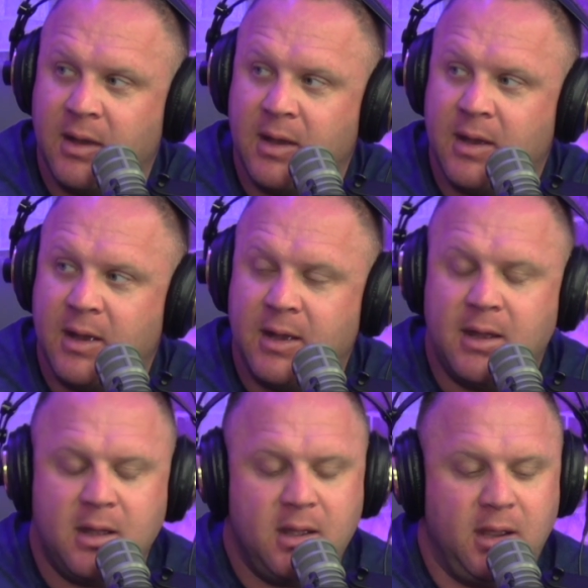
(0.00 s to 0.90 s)
Yeah.
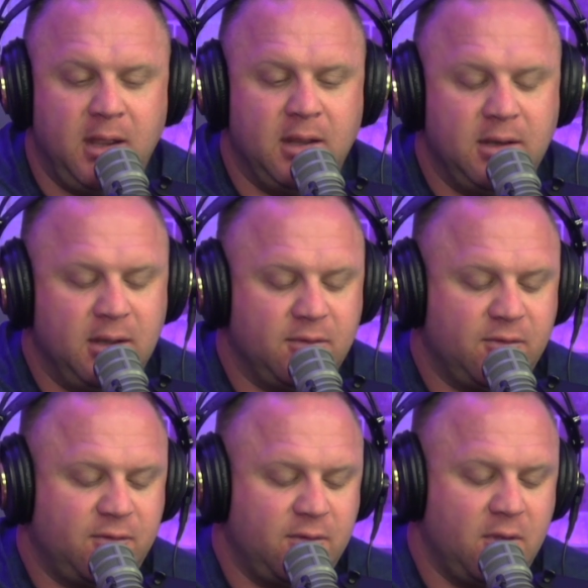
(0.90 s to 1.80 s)
And
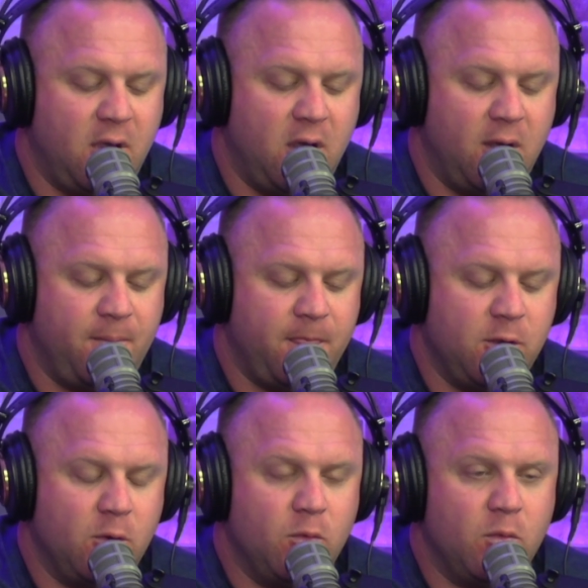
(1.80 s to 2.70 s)
it's, um, you
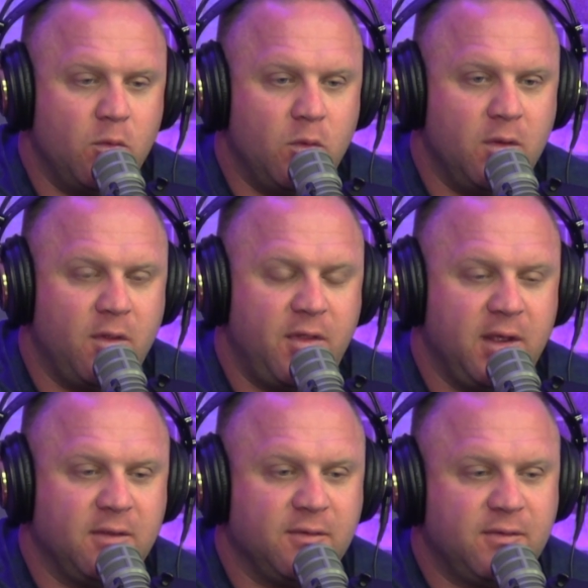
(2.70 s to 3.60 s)
know, one of the
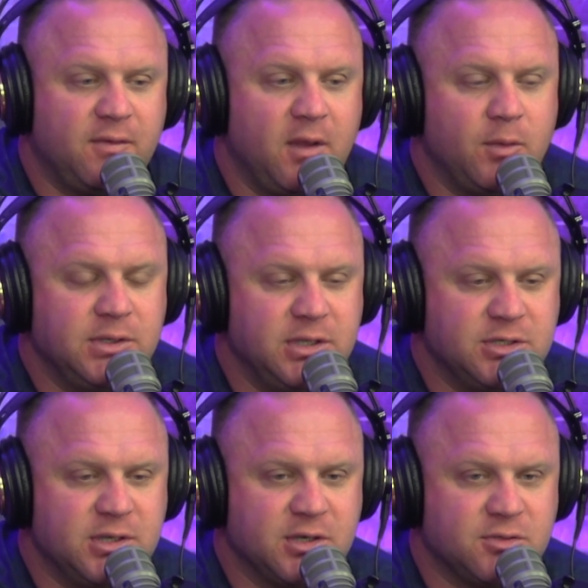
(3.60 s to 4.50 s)
things that we
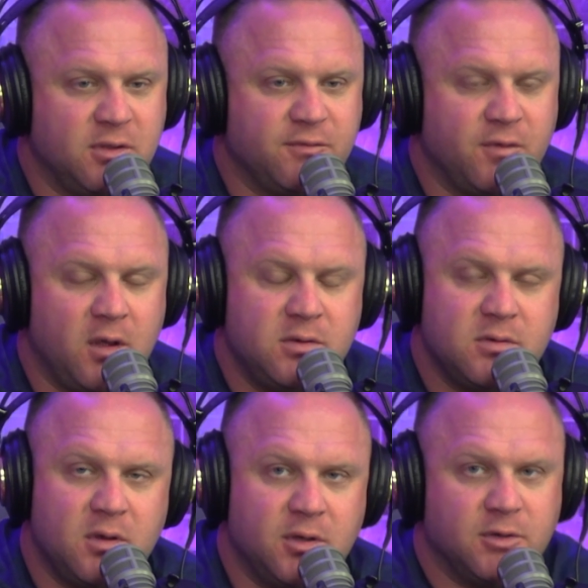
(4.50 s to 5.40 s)
teach at Echelon Front
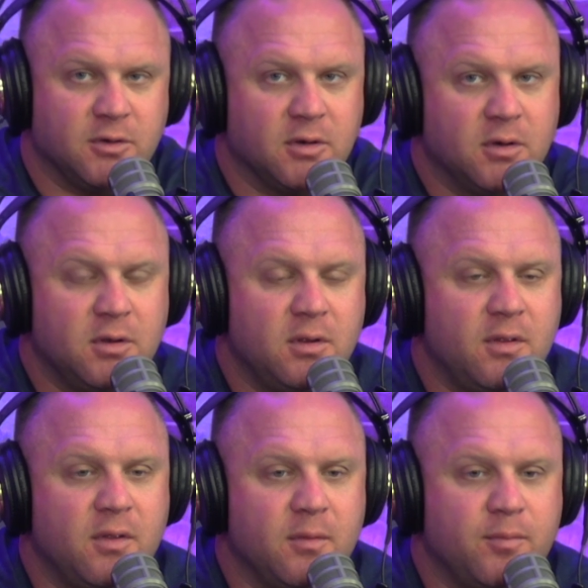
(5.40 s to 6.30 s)
under
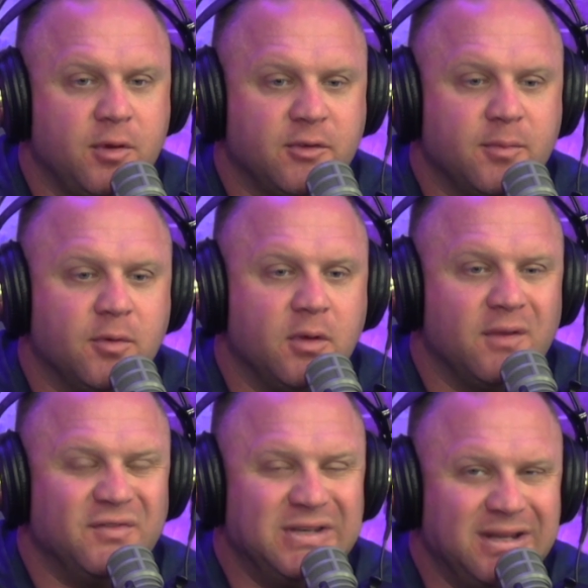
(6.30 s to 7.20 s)
the principle
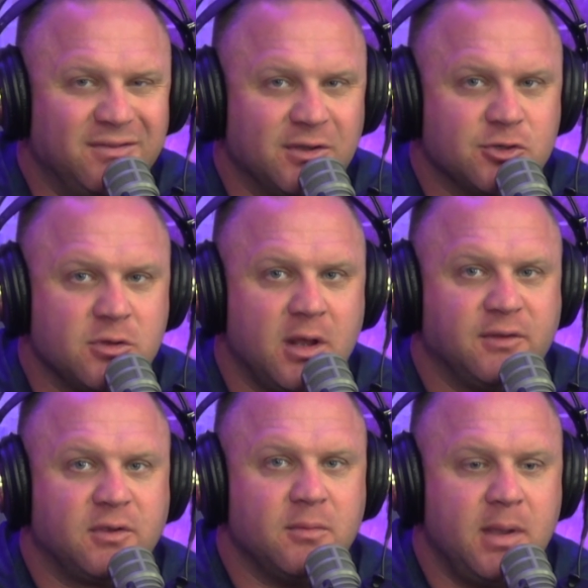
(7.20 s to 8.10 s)
of
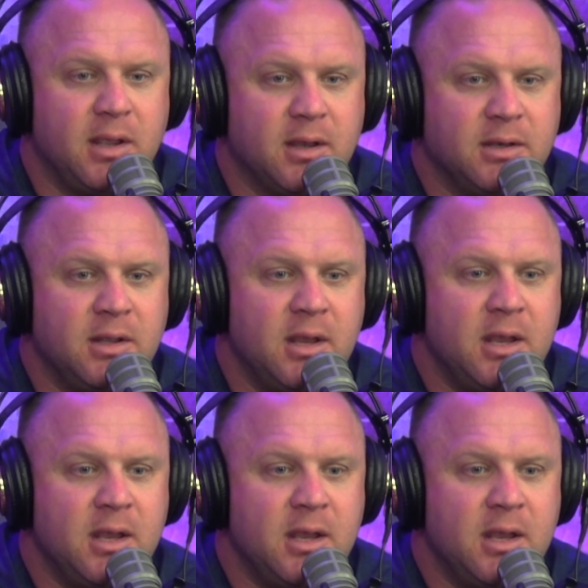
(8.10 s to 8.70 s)
decentralized command